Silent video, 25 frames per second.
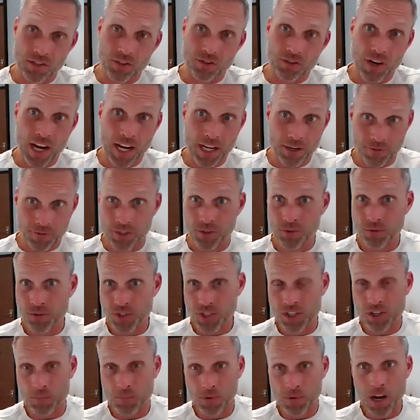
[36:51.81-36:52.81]
to try to
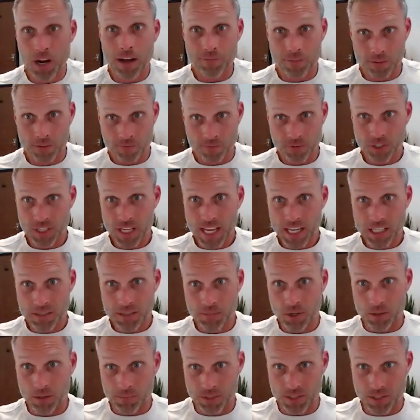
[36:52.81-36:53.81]
reduce their profit for tax
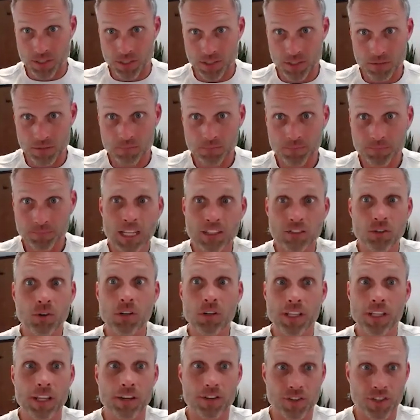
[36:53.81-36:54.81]
purposes. I
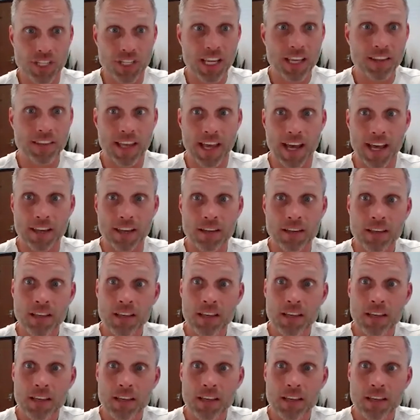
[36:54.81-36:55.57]
totally understand that.